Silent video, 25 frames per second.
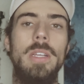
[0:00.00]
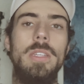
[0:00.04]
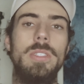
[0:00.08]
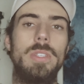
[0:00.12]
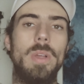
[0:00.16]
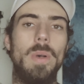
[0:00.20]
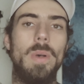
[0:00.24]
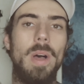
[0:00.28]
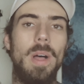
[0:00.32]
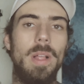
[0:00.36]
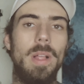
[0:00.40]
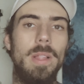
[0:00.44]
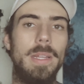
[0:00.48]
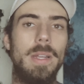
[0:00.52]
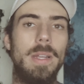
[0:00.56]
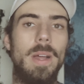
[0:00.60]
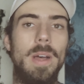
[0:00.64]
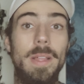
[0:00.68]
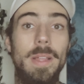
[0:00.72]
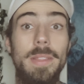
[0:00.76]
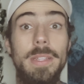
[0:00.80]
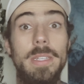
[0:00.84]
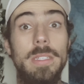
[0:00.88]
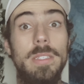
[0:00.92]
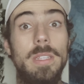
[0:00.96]
So all in
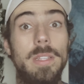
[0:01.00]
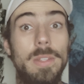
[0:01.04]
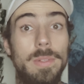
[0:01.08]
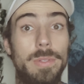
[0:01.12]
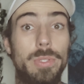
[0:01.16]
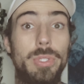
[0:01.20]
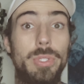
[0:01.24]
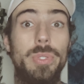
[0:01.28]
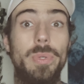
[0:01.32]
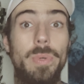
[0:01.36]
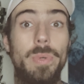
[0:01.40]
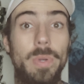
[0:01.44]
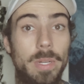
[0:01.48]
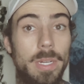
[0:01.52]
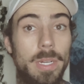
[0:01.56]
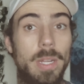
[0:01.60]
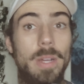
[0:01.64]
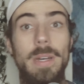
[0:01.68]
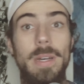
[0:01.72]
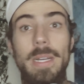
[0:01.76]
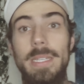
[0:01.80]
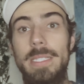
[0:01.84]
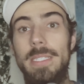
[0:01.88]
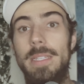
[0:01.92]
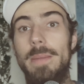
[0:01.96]
all, this little short
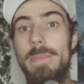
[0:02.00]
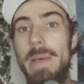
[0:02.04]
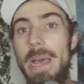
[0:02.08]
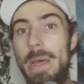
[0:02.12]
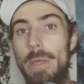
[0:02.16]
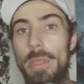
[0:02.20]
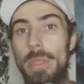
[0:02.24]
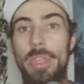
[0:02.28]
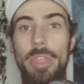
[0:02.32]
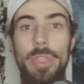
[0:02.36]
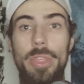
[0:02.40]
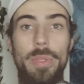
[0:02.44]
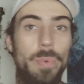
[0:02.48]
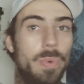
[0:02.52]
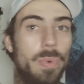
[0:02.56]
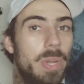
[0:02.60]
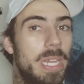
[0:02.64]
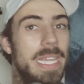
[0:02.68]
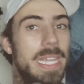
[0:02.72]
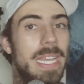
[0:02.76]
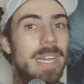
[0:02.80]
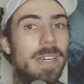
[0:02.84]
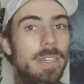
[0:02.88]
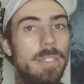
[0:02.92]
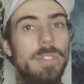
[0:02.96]
cost about
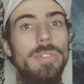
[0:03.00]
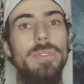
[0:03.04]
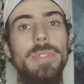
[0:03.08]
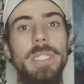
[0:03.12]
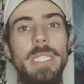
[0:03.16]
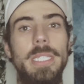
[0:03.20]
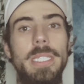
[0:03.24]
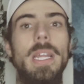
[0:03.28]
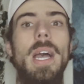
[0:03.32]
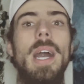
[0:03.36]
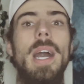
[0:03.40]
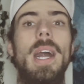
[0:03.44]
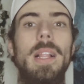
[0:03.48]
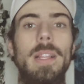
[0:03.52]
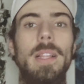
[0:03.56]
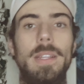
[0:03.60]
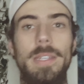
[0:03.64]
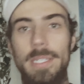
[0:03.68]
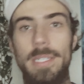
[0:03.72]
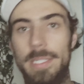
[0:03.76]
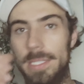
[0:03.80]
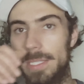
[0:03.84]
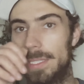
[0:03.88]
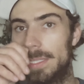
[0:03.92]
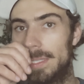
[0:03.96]

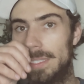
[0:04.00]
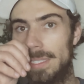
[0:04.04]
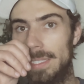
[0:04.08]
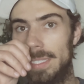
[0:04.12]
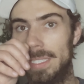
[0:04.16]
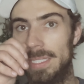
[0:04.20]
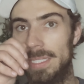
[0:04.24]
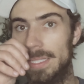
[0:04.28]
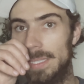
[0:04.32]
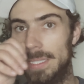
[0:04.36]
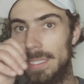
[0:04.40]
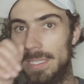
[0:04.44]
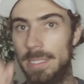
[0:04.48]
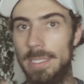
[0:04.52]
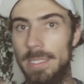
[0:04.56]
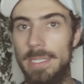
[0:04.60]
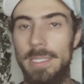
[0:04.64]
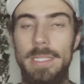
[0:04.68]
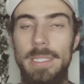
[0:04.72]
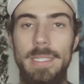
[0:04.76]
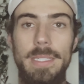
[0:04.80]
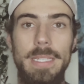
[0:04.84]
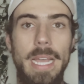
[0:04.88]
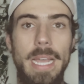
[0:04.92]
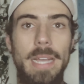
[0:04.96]
$300.
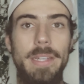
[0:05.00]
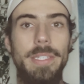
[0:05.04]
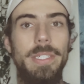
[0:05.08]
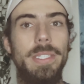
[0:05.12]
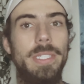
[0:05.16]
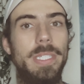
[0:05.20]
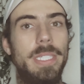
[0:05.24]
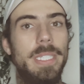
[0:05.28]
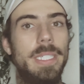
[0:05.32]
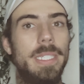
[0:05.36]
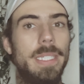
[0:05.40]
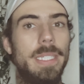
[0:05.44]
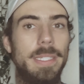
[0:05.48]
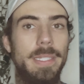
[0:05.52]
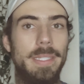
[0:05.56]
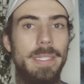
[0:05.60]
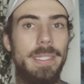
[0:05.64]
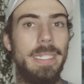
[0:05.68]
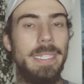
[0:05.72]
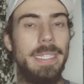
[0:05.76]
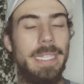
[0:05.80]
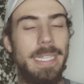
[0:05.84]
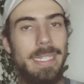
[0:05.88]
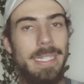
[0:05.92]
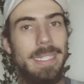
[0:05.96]
Now you're sitting there
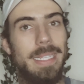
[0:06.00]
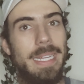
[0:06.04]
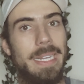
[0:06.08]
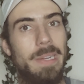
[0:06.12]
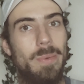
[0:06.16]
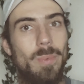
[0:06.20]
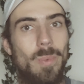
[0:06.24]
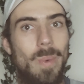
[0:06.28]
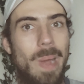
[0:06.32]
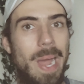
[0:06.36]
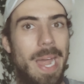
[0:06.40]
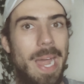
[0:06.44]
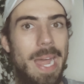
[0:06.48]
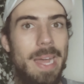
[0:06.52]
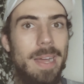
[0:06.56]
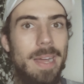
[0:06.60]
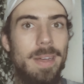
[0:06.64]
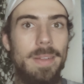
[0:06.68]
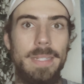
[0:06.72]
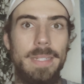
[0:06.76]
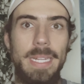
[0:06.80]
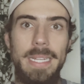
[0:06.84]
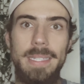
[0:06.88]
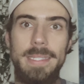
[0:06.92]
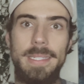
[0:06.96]
thinking like,
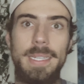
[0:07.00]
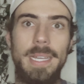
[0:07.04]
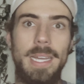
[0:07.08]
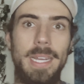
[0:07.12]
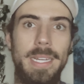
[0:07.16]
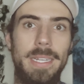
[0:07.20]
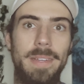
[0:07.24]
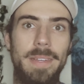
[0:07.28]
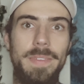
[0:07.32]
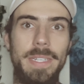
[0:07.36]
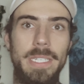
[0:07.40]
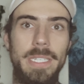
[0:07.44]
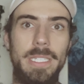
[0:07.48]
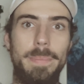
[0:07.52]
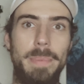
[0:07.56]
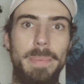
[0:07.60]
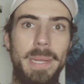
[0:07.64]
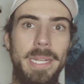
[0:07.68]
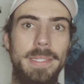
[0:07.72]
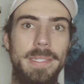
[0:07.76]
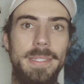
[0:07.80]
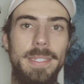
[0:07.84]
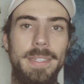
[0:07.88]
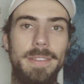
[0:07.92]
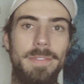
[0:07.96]
wow, that's kind of
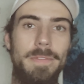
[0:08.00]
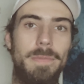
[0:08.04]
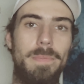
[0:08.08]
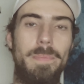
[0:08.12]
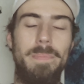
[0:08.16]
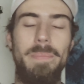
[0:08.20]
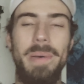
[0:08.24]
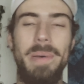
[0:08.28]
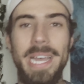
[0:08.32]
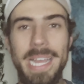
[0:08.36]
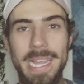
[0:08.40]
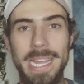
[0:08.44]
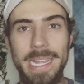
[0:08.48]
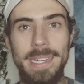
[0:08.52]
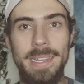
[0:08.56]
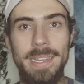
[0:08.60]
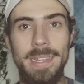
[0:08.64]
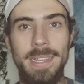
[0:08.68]
expensive, but